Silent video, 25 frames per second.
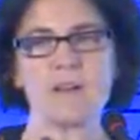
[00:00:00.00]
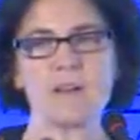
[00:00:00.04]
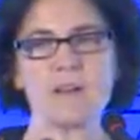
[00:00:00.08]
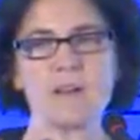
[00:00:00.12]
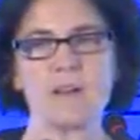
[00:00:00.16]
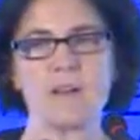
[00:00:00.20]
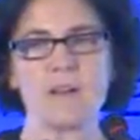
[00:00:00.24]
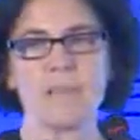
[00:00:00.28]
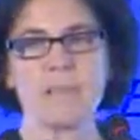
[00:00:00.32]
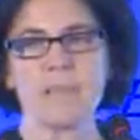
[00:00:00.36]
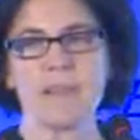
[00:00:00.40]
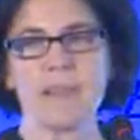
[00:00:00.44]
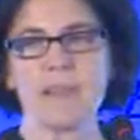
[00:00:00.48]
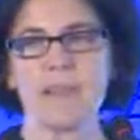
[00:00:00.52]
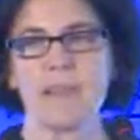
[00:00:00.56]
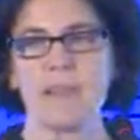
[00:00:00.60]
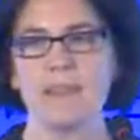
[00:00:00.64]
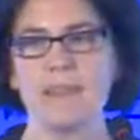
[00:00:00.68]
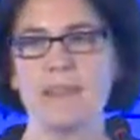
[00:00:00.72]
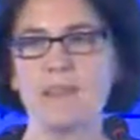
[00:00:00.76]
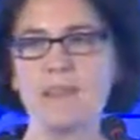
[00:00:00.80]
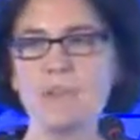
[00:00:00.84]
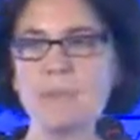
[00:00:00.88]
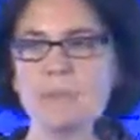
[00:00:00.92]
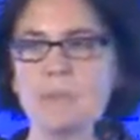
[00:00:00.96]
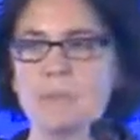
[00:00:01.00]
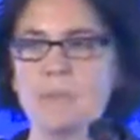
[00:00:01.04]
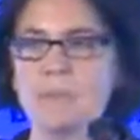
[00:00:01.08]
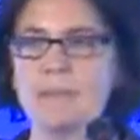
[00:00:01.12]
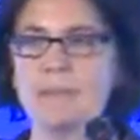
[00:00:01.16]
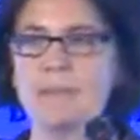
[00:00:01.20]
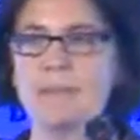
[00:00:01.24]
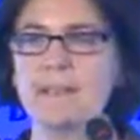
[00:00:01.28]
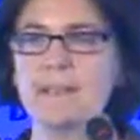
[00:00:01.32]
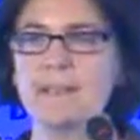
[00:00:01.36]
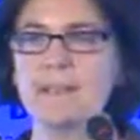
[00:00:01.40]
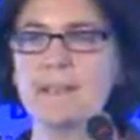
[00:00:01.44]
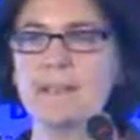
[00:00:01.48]
are that new
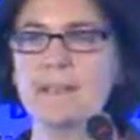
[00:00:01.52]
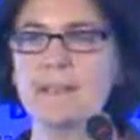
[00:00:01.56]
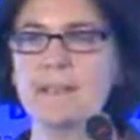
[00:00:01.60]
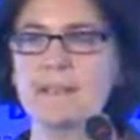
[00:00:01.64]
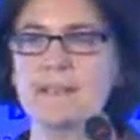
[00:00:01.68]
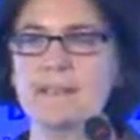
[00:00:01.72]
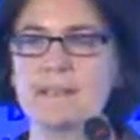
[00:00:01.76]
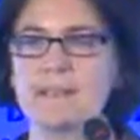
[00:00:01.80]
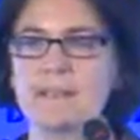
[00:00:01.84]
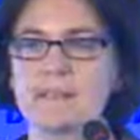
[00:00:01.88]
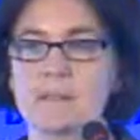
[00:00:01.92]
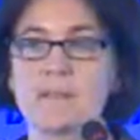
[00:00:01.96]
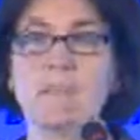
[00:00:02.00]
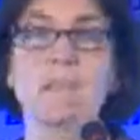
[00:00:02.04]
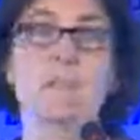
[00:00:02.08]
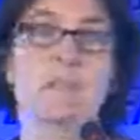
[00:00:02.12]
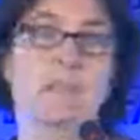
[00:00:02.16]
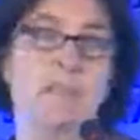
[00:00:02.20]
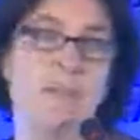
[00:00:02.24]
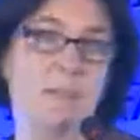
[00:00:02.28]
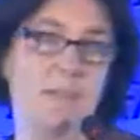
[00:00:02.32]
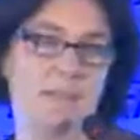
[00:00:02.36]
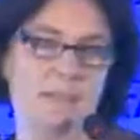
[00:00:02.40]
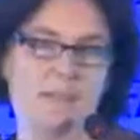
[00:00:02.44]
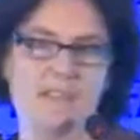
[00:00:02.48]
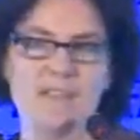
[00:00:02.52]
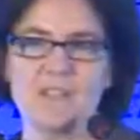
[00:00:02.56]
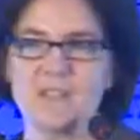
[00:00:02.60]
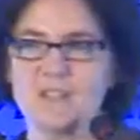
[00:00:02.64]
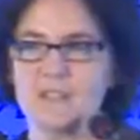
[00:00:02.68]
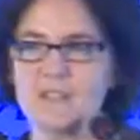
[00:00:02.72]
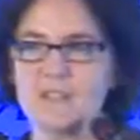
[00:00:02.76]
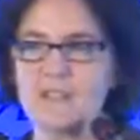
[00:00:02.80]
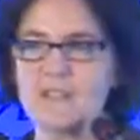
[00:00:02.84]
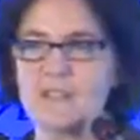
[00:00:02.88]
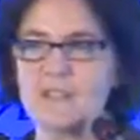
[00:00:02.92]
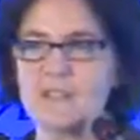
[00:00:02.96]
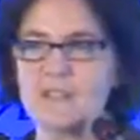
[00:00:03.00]
mobility is a
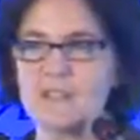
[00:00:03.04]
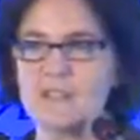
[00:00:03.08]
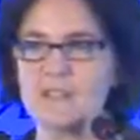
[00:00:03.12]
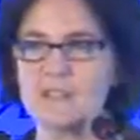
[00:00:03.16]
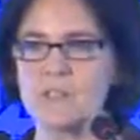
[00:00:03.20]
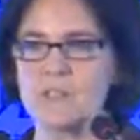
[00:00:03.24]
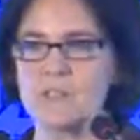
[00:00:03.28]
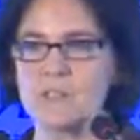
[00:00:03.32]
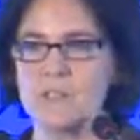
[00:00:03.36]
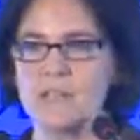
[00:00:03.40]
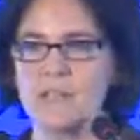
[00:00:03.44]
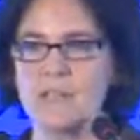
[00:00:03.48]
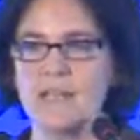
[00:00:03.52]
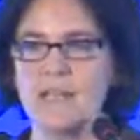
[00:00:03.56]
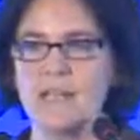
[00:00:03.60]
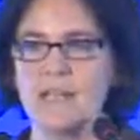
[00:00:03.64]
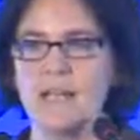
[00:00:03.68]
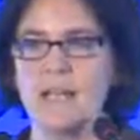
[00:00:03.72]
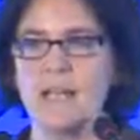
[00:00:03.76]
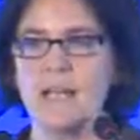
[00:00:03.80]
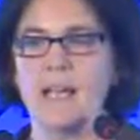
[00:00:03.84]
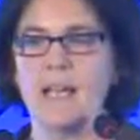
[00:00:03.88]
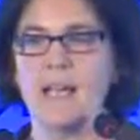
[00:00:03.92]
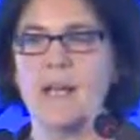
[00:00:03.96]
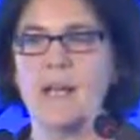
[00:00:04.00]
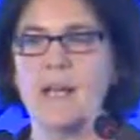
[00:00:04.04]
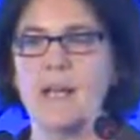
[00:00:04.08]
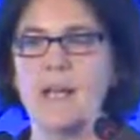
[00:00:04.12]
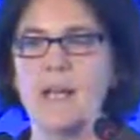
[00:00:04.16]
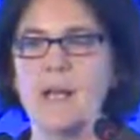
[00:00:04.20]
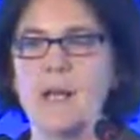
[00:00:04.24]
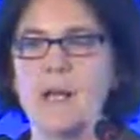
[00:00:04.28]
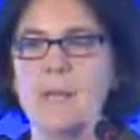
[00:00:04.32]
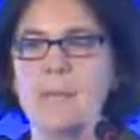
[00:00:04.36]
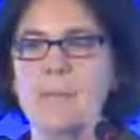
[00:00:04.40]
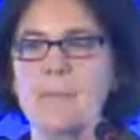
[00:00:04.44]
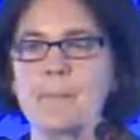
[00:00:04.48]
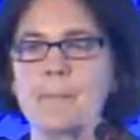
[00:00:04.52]
multi-billion-dollar industry.
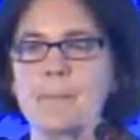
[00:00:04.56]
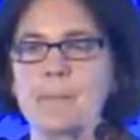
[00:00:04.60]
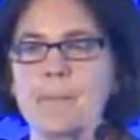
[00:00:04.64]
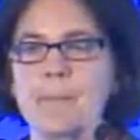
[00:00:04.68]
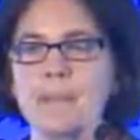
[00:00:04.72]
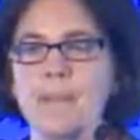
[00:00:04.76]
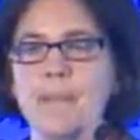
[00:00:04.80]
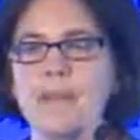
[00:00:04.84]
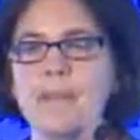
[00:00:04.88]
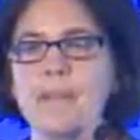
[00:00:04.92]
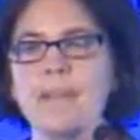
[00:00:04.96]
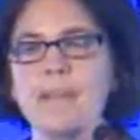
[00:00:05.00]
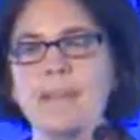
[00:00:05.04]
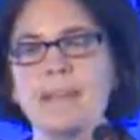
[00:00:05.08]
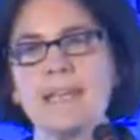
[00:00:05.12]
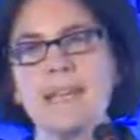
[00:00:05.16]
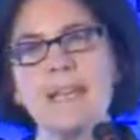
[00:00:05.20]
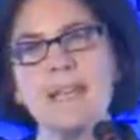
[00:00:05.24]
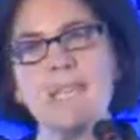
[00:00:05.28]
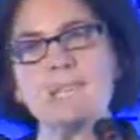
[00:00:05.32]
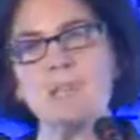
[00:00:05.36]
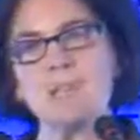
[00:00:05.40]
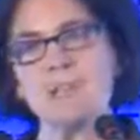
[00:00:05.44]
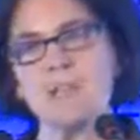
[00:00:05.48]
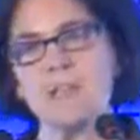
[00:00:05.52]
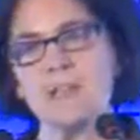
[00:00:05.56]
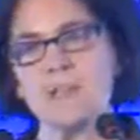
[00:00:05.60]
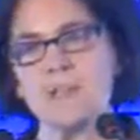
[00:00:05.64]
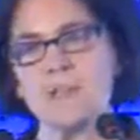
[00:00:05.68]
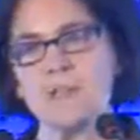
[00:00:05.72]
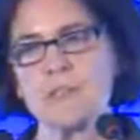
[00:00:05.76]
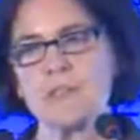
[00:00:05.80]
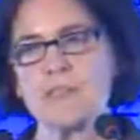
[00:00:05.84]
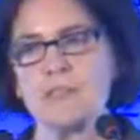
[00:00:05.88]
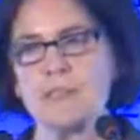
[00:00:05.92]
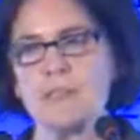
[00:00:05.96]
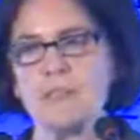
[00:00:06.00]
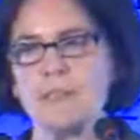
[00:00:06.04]
And the game
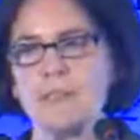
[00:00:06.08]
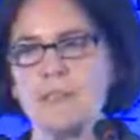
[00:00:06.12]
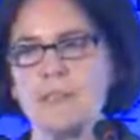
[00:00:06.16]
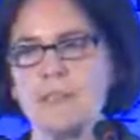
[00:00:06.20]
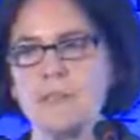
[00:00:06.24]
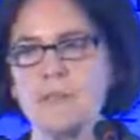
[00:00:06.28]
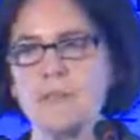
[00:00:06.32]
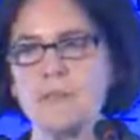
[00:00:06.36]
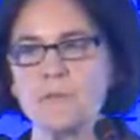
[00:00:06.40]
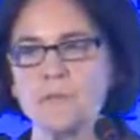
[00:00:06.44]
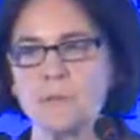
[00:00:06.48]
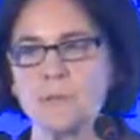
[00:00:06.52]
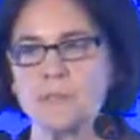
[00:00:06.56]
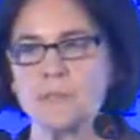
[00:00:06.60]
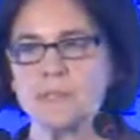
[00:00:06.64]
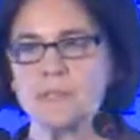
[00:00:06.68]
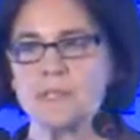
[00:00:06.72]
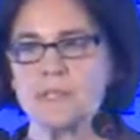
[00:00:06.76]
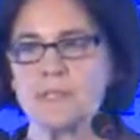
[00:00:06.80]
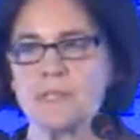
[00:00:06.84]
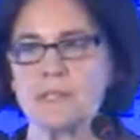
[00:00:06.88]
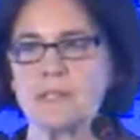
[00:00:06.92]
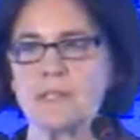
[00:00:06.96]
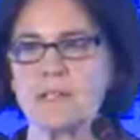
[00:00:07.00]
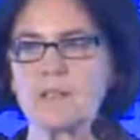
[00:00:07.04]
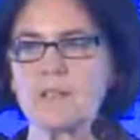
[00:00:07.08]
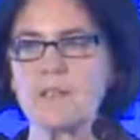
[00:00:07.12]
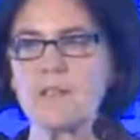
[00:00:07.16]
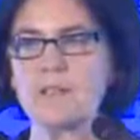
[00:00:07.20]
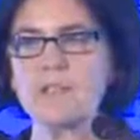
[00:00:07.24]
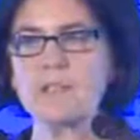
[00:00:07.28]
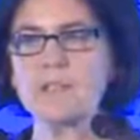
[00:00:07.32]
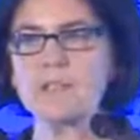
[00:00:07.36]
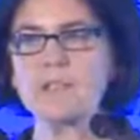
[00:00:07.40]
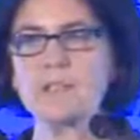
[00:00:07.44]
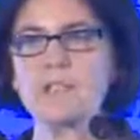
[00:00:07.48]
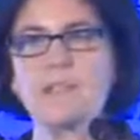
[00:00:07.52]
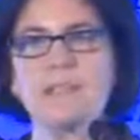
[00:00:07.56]
changers seem to be information
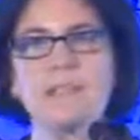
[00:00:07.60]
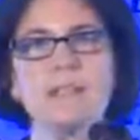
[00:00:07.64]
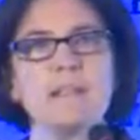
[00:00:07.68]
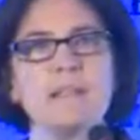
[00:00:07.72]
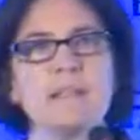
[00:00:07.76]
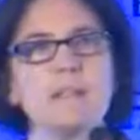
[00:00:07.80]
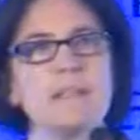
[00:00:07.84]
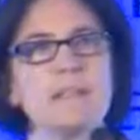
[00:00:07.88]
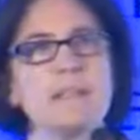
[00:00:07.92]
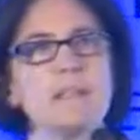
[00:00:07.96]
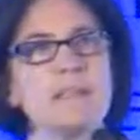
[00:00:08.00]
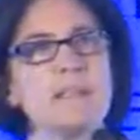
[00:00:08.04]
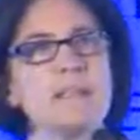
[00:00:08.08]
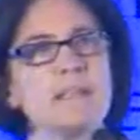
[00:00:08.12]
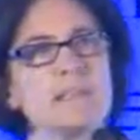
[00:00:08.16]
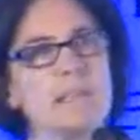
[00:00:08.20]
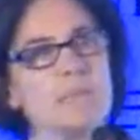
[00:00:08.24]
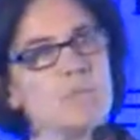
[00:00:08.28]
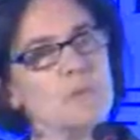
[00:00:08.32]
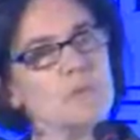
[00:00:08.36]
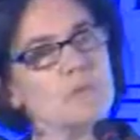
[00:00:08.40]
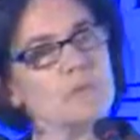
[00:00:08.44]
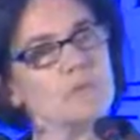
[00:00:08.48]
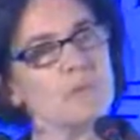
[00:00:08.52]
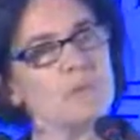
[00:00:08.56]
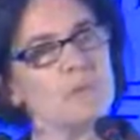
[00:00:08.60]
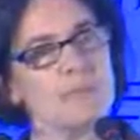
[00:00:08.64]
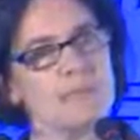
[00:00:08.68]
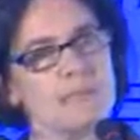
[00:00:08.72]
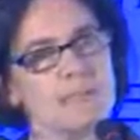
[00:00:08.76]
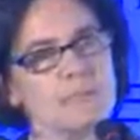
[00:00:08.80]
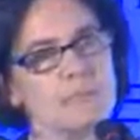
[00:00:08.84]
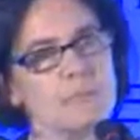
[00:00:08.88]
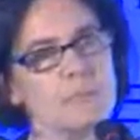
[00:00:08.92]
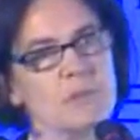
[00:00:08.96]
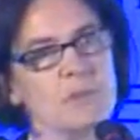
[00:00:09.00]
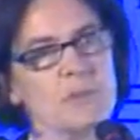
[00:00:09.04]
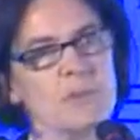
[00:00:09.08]
technology, collaborative
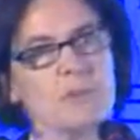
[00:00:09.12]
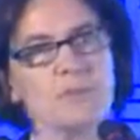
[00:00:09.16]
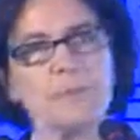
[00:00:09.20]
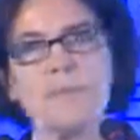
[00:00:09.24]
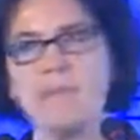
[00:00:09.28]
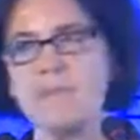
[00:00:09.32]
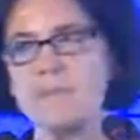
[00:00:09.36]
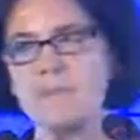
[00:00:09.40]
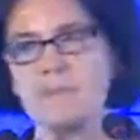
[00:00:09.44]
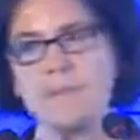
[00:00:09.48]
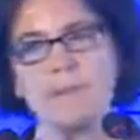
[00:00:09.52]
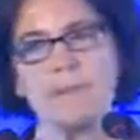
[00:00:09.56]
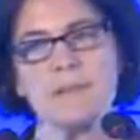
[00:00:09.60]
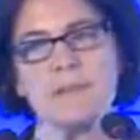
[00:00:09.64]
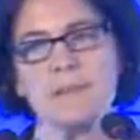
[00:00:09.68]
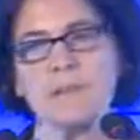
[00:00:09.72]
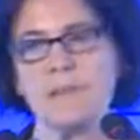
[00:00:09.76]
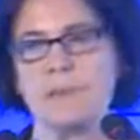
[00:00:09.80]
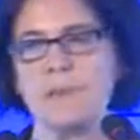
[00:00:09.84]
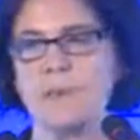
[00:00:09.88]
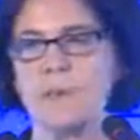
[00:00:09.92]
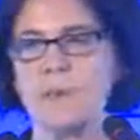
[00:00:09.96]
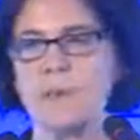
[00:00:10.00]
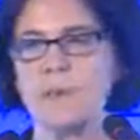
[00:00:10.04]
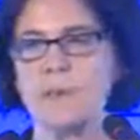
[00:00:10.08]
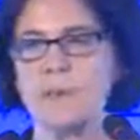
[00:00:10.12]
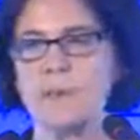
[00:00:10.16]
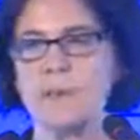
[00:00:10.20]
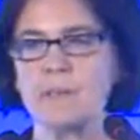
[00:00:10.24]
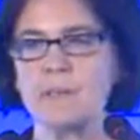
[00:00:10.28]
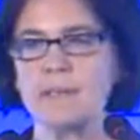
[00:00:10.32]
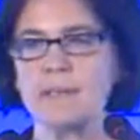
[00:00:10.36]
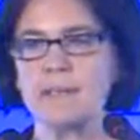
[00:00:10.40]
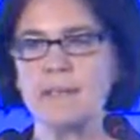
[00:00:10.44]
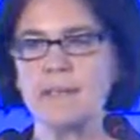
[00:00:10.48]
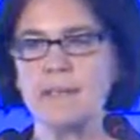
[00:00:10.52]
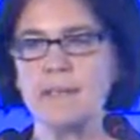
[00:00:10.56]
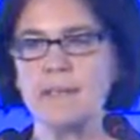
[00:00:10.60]
consumption, many of the things you've heard about
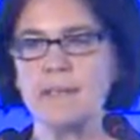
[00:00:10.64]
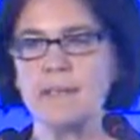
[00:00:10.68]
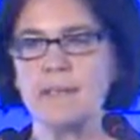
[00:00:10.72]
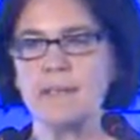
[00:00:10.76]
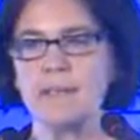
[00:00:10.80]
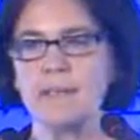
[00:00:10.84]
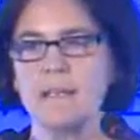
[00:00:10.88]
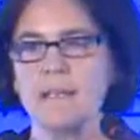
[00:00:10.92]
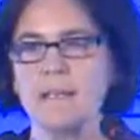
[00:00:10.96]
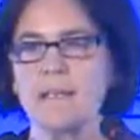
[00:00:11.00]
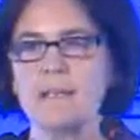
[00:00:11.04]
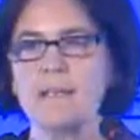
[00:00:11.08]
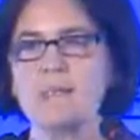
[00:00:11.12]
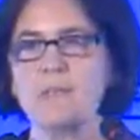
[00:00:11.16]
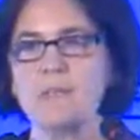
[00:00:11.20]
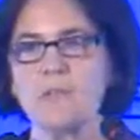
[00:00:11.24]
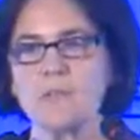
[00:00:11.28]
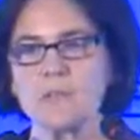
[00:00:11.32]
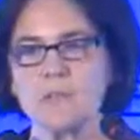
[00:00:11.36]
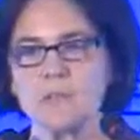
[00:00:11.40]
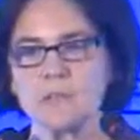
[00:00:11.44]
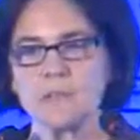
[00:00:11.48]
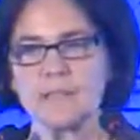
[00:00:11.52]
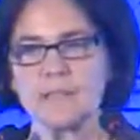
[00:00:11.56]
today, social